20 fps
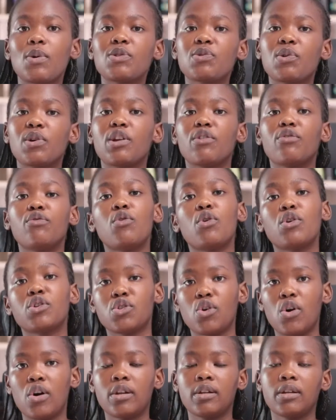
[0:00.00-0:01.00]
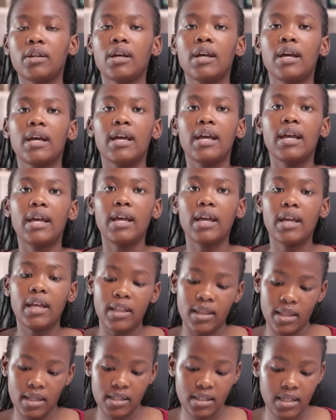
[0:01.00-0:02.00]
ones we're going to focus on
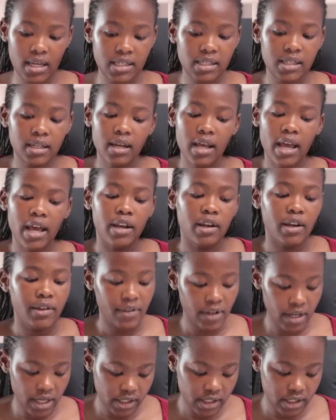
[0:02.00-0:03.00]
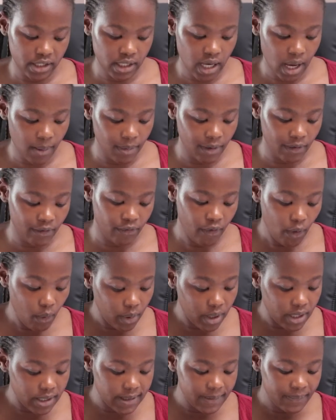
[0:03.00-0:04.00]
in this lesson and in the lessons coming
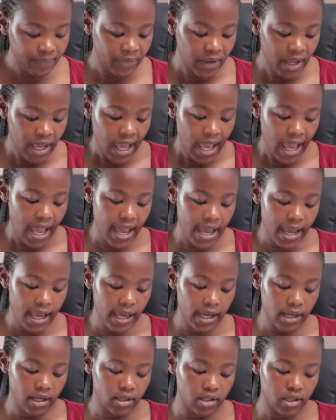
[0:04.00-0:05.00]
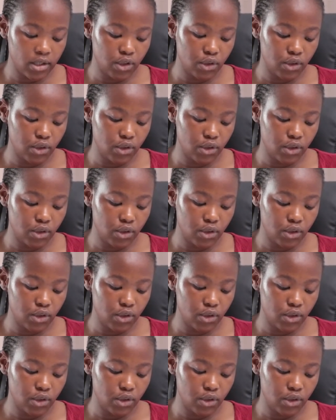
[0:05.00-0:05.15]
forward. And